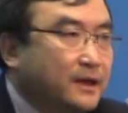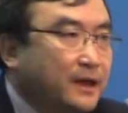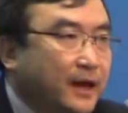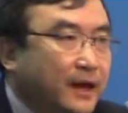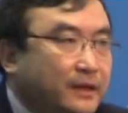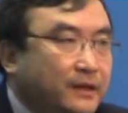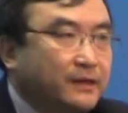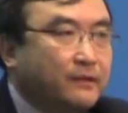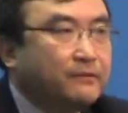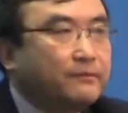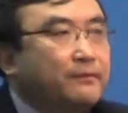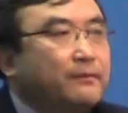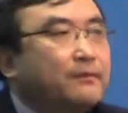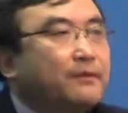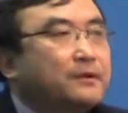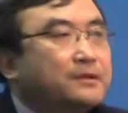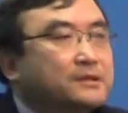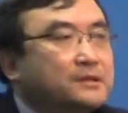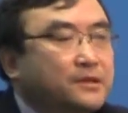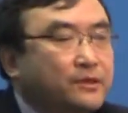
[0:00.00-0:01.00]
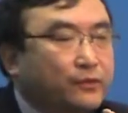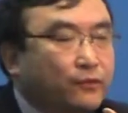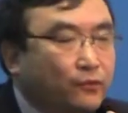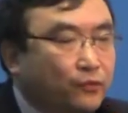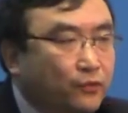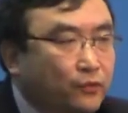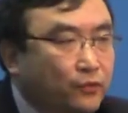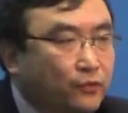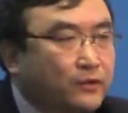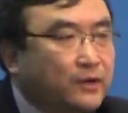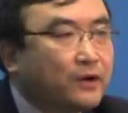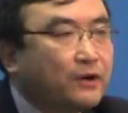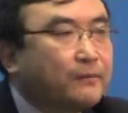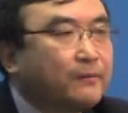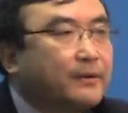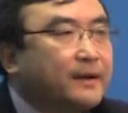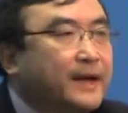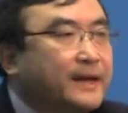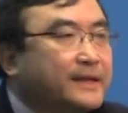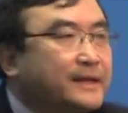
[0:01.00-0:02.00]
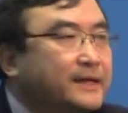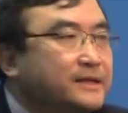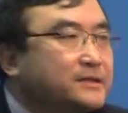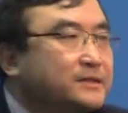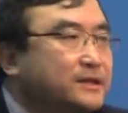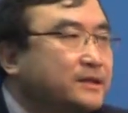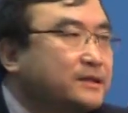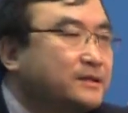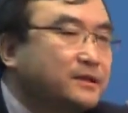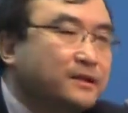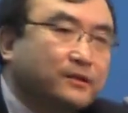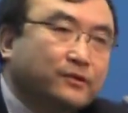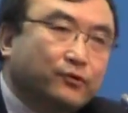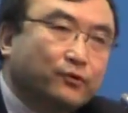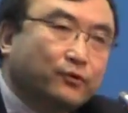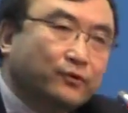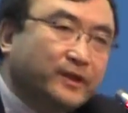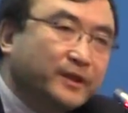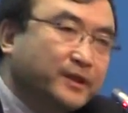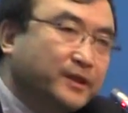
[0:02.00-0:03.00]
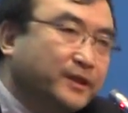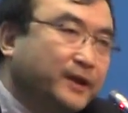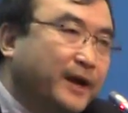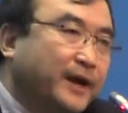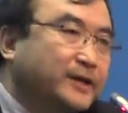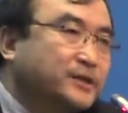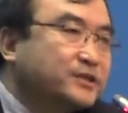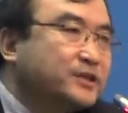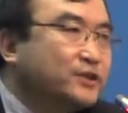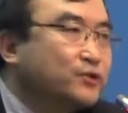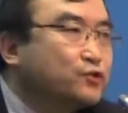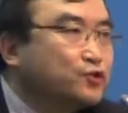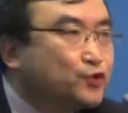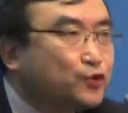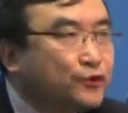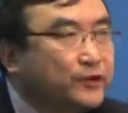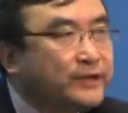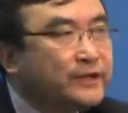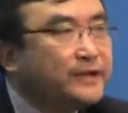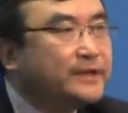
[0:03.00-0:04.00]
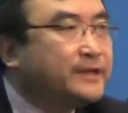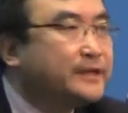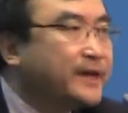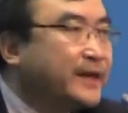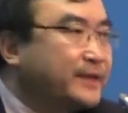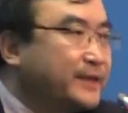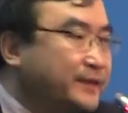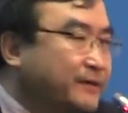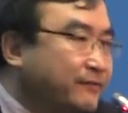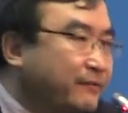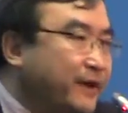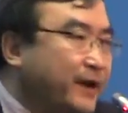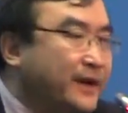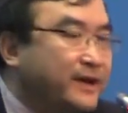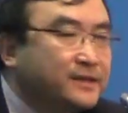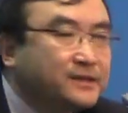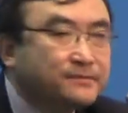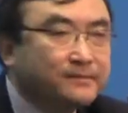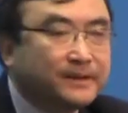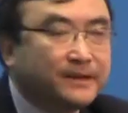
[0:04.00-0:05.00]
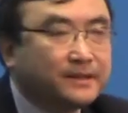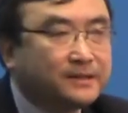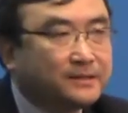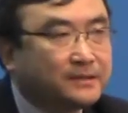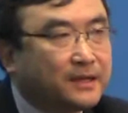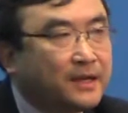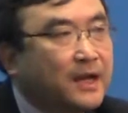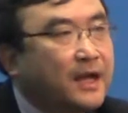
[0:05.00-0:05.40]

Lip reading: and through globalization, through international trade and investment,